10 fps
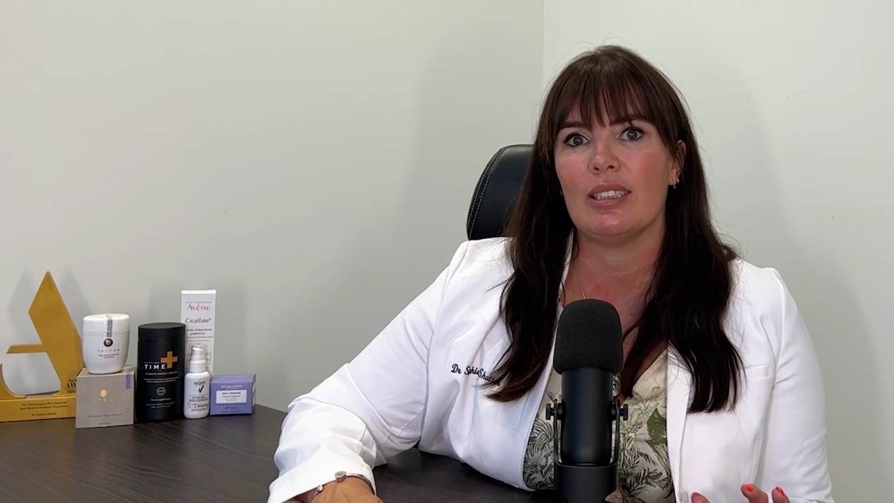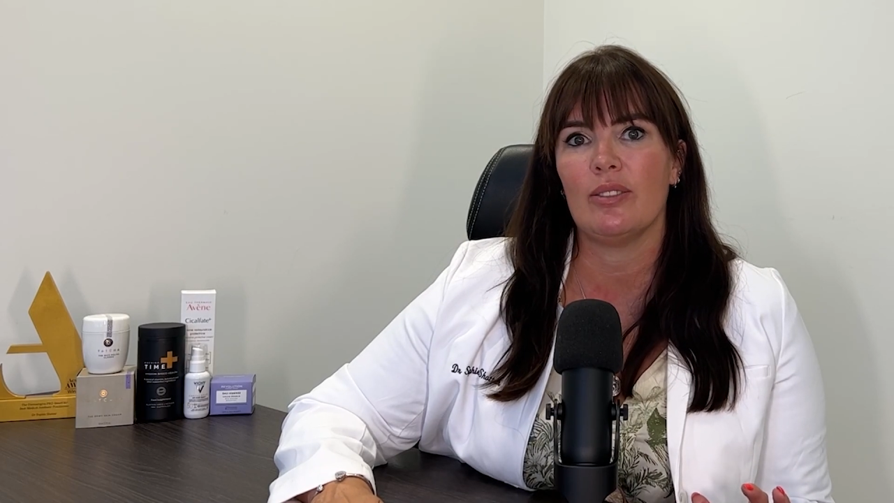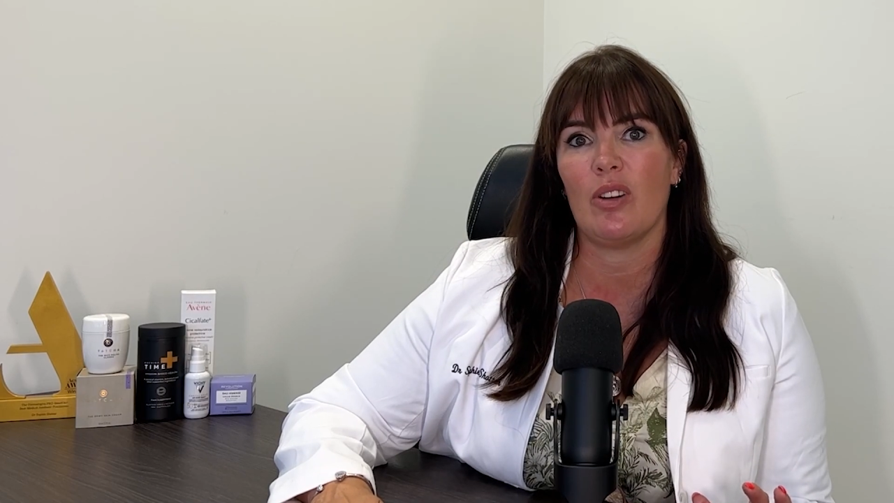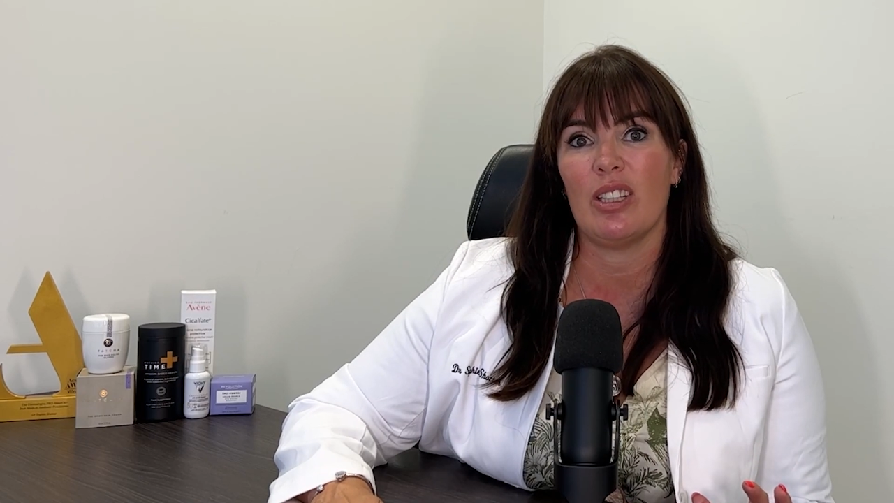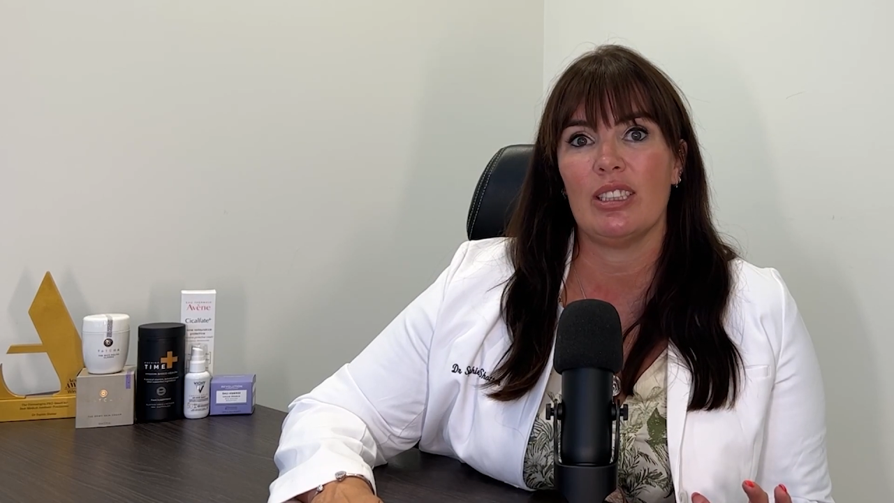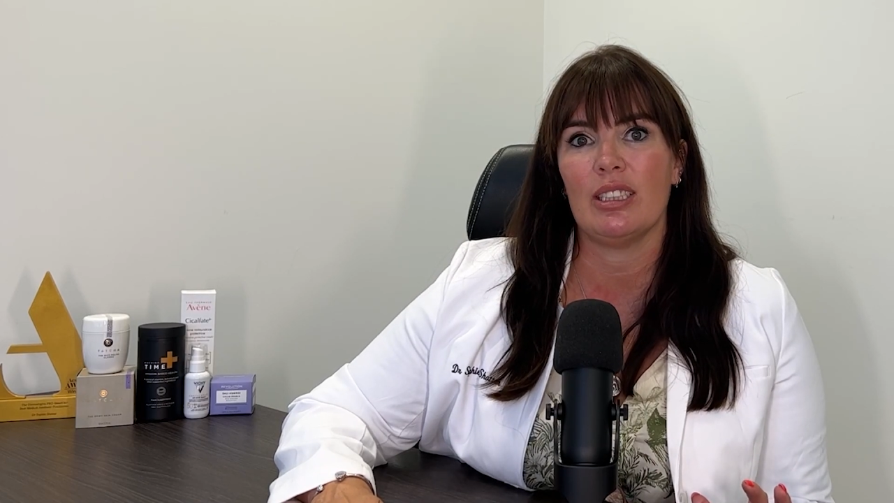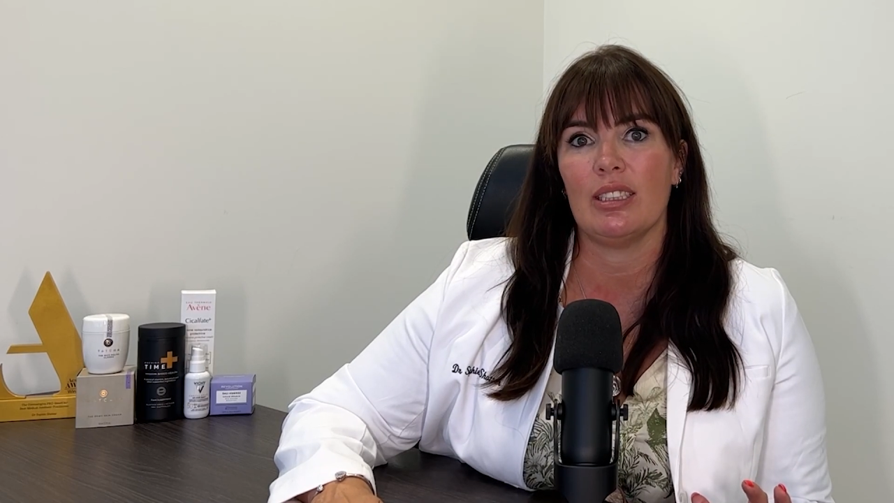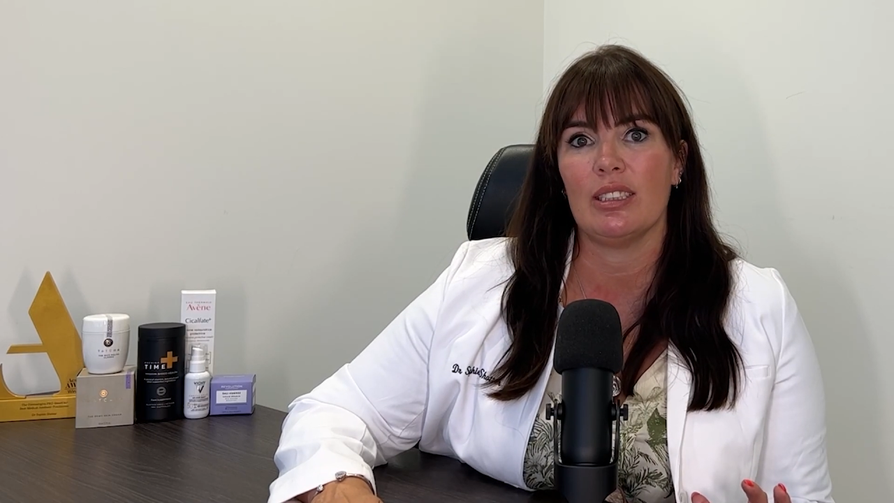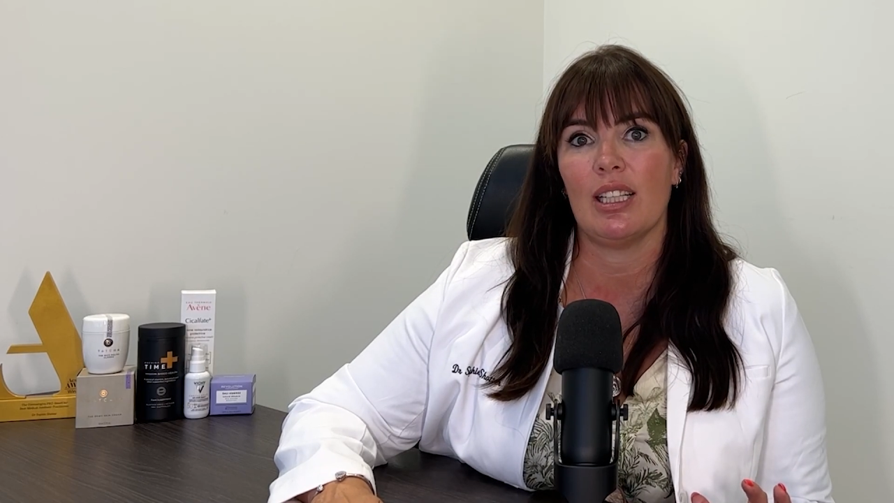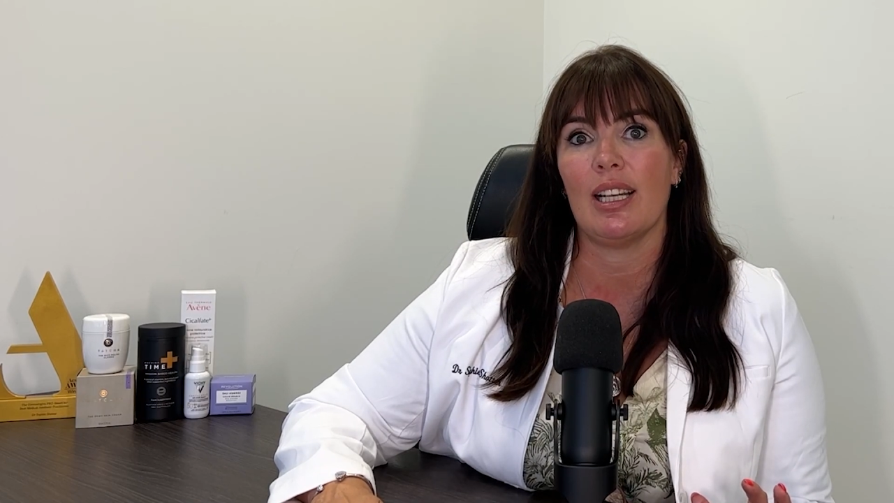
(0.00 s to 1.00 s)
is divided
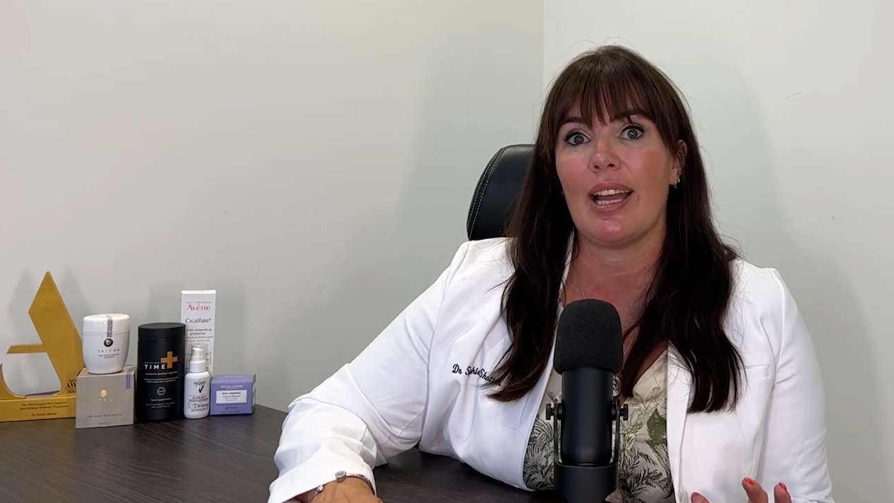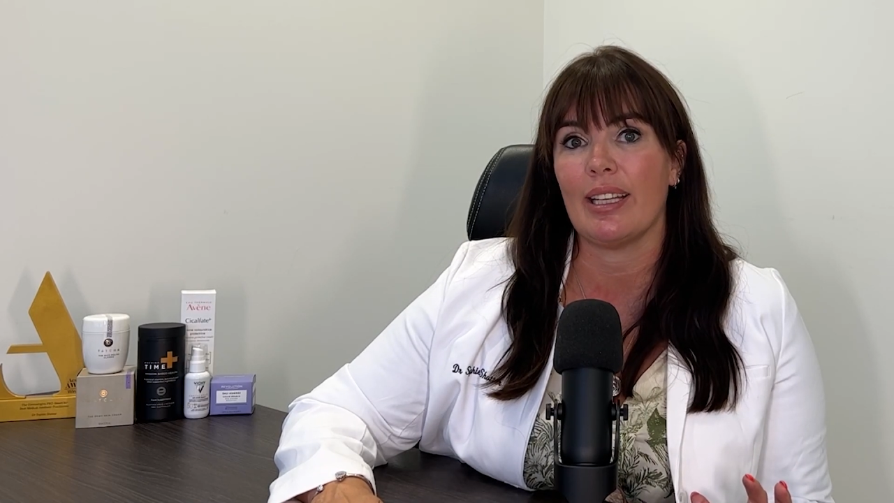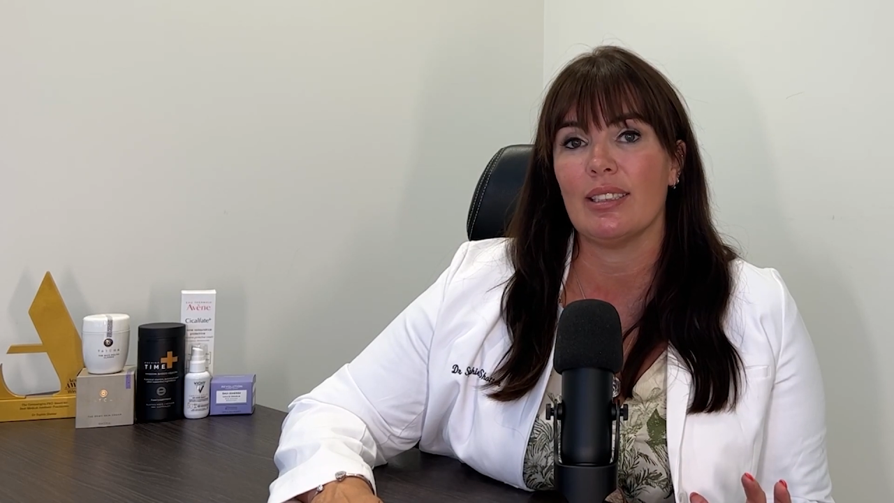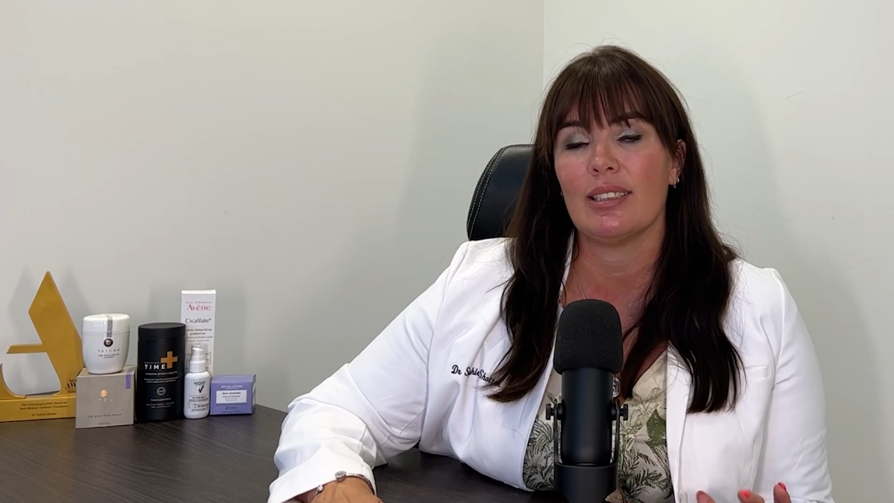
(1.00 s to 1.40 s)
into layers.